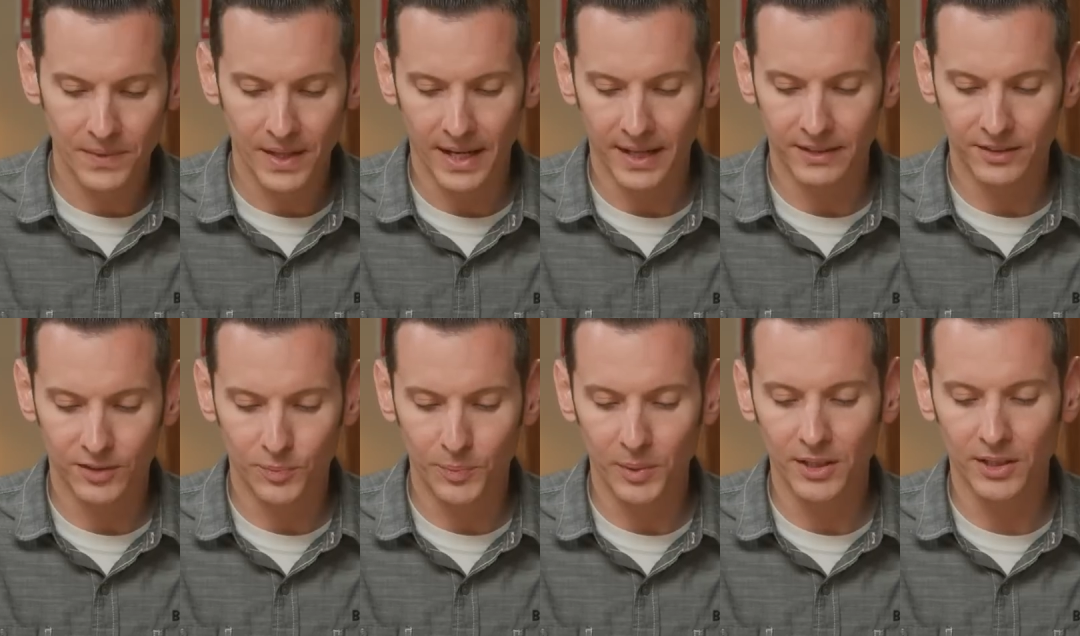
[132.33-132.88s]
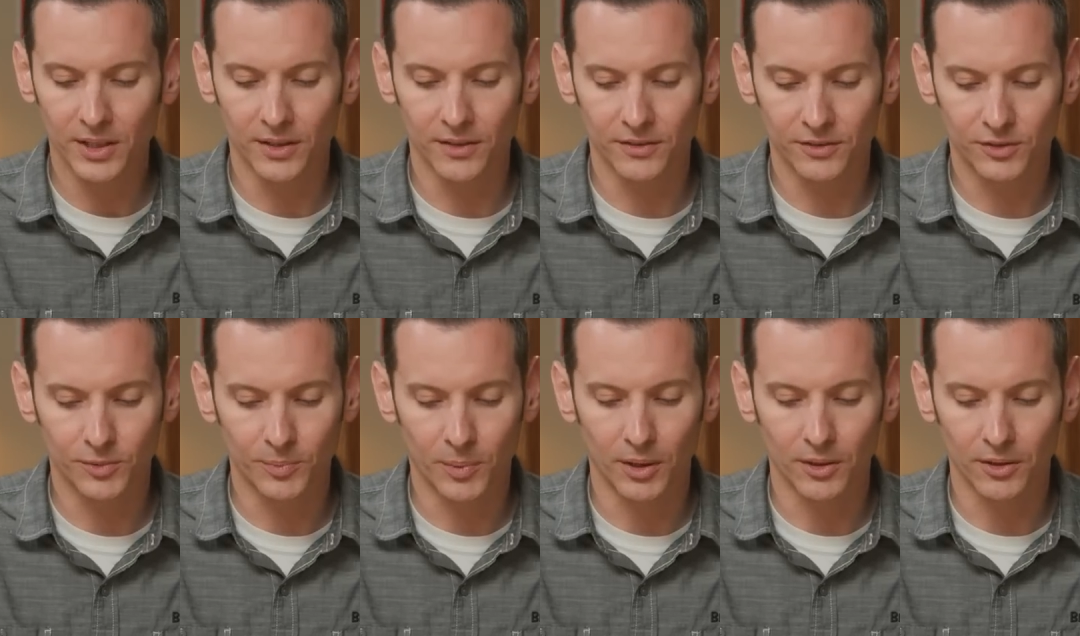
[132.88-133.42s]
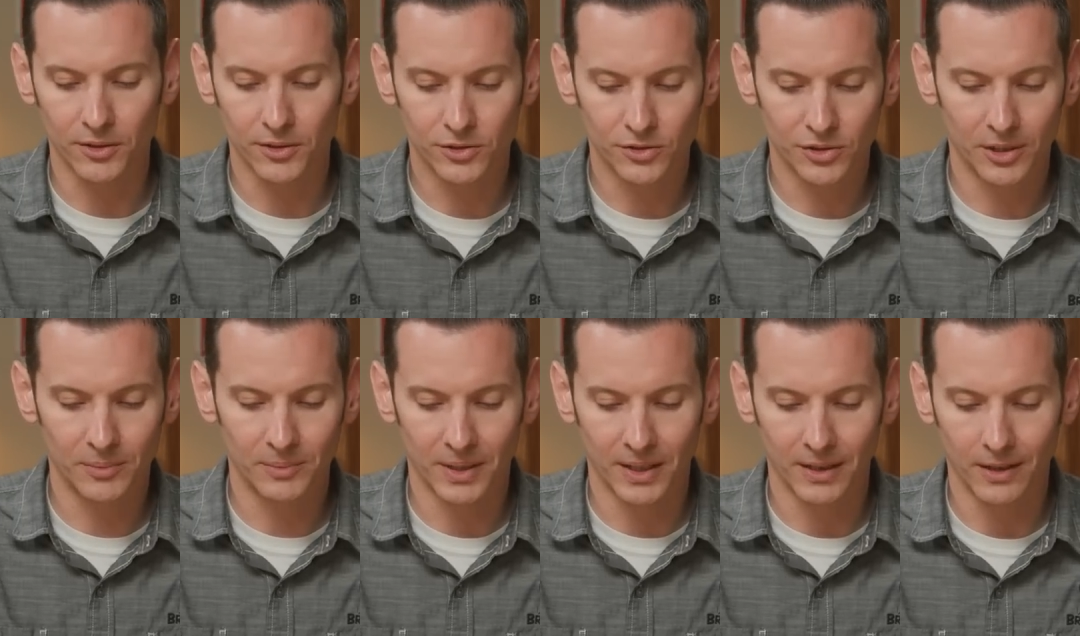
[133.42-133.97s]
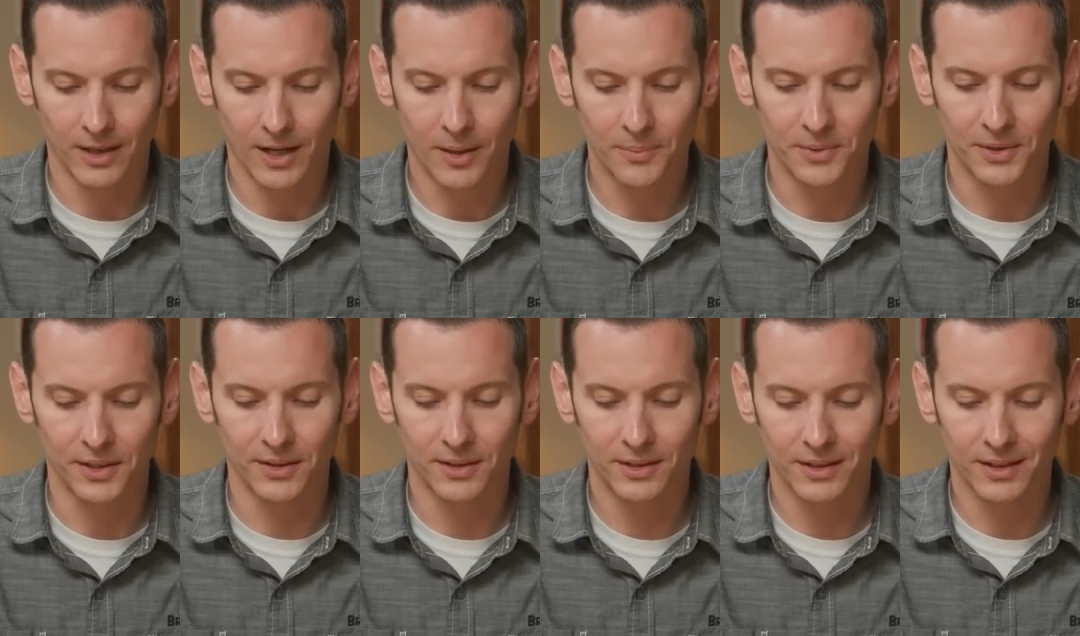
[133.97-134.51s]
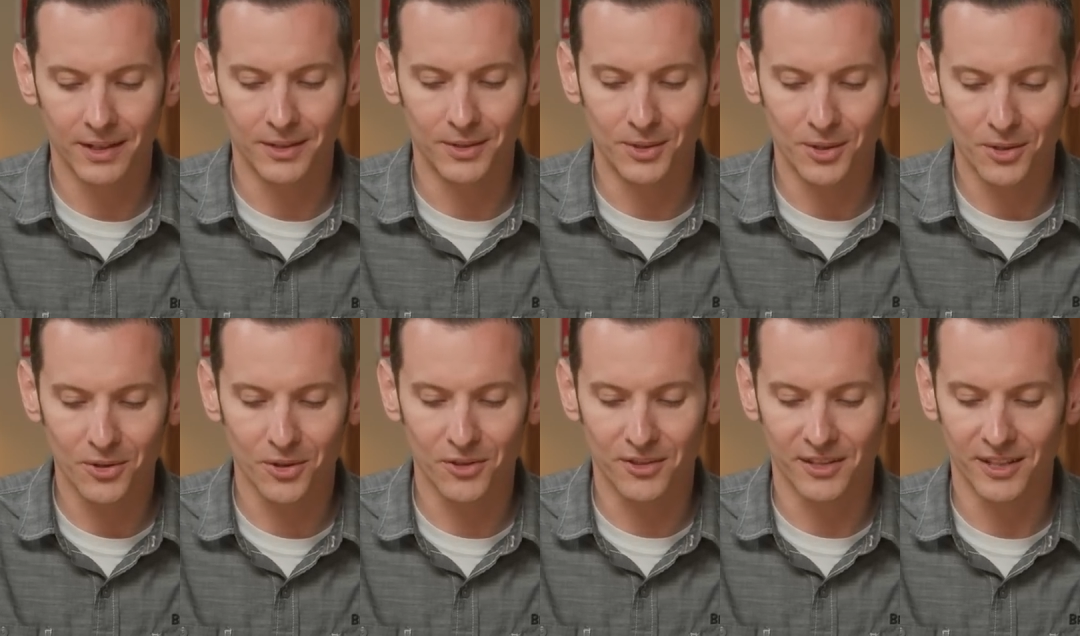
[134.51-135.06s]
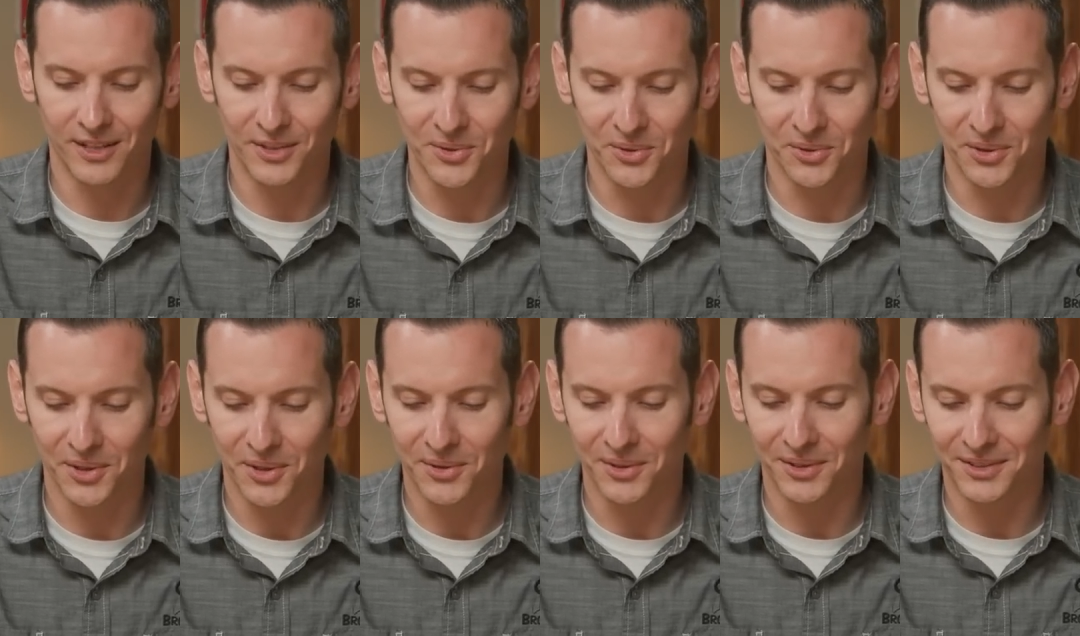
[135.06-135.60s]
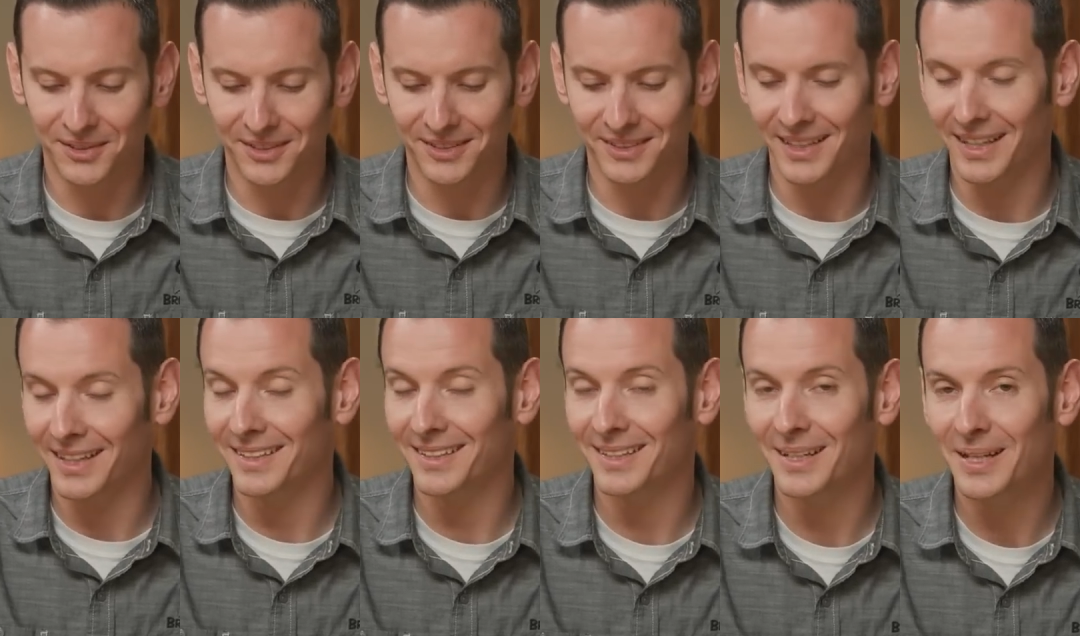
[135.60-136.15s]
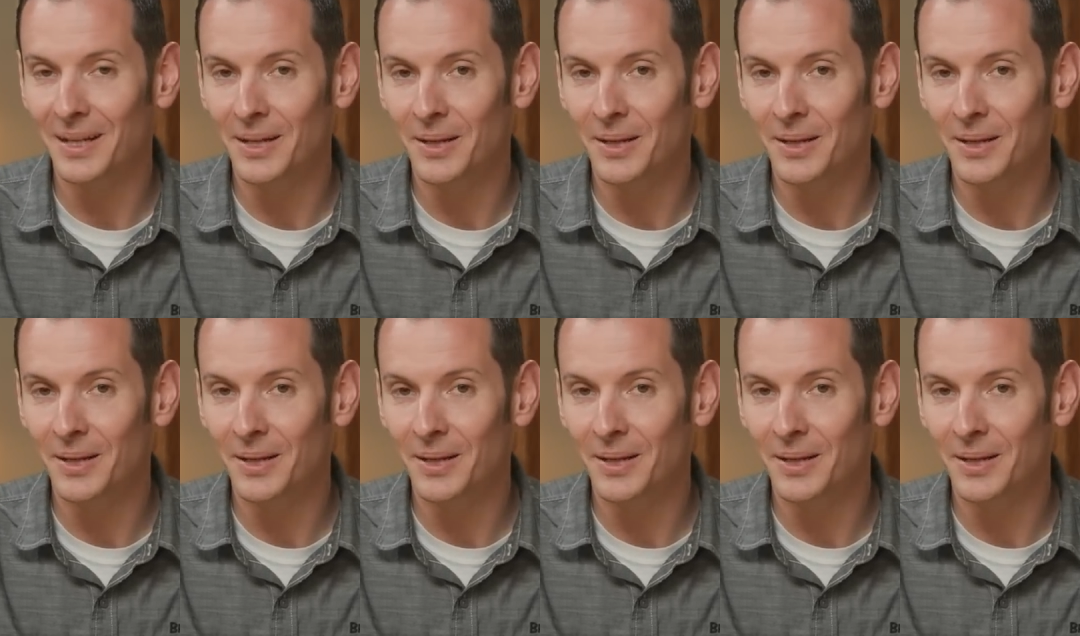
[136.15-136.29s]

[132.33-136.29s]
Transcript: And speaking of smaller streamlined optic, another thing you'll notice is that